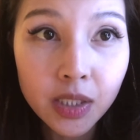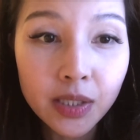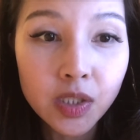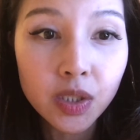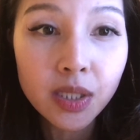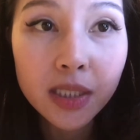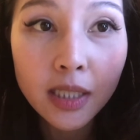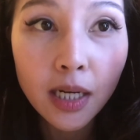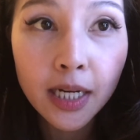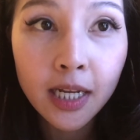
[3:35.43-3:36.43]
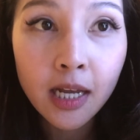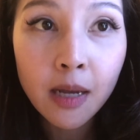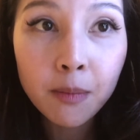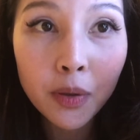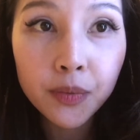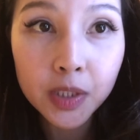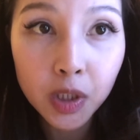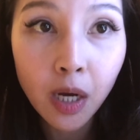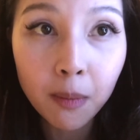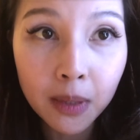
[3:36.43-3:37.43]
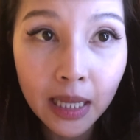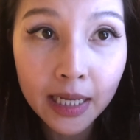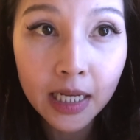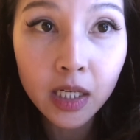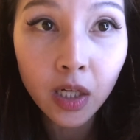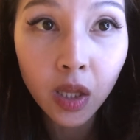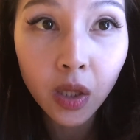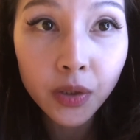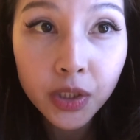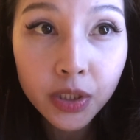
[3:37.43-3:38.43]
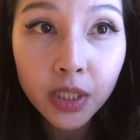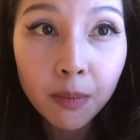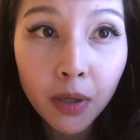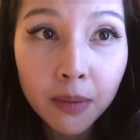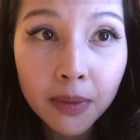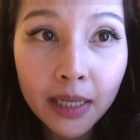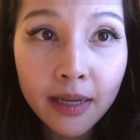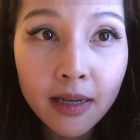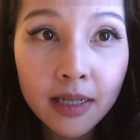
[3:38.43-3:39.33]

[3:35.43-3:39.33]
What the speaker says: So as soon as I put the top layer close to the bottom layer,